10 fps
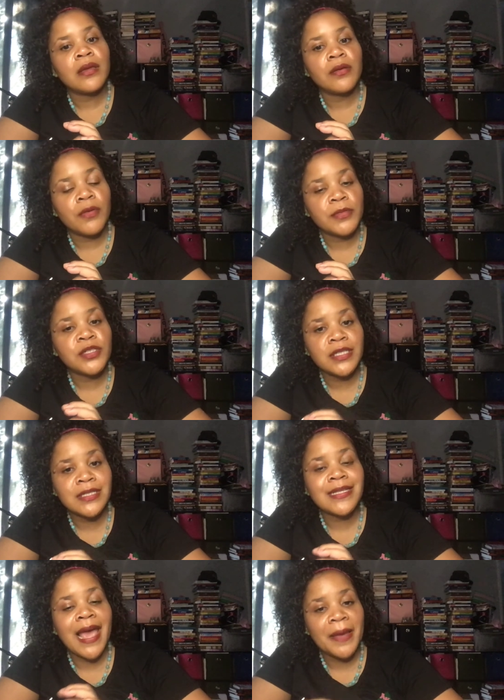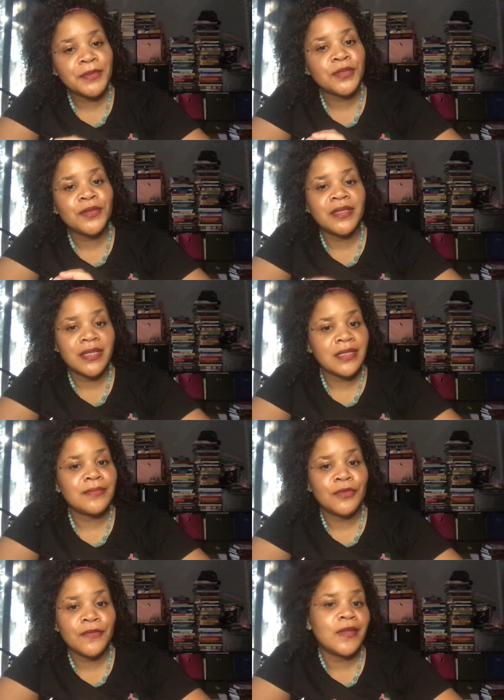criminal justice absolutely does
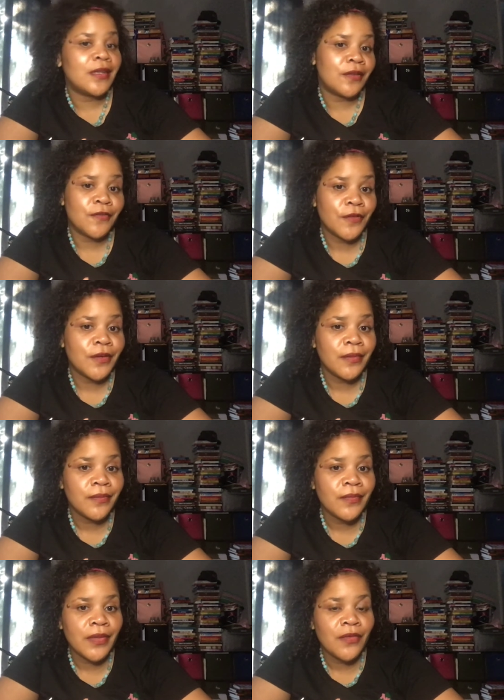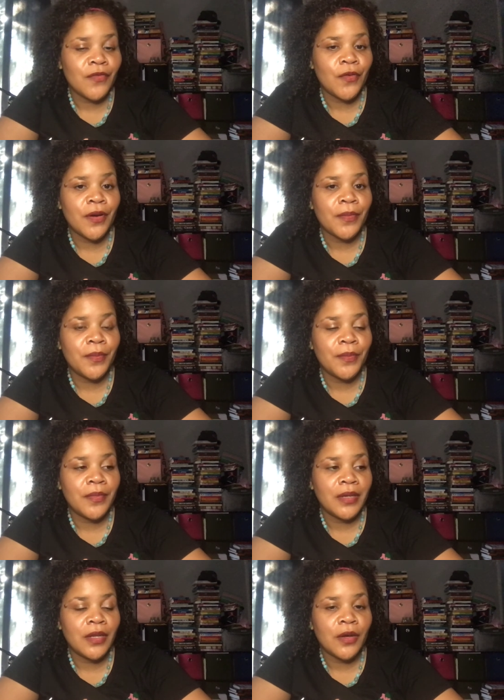move the needle for for
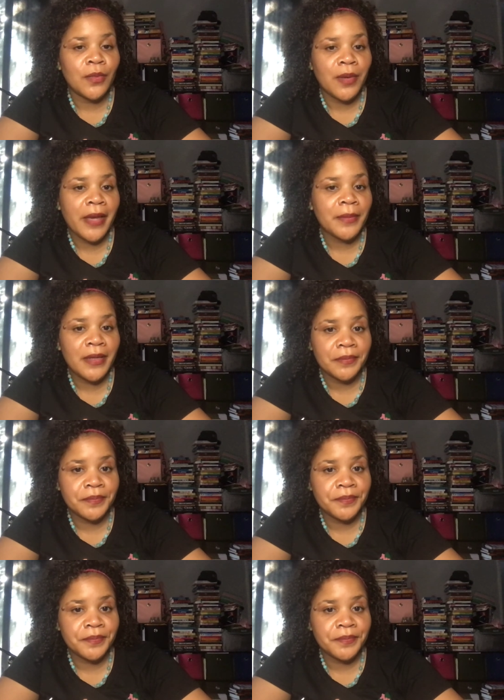you know black men.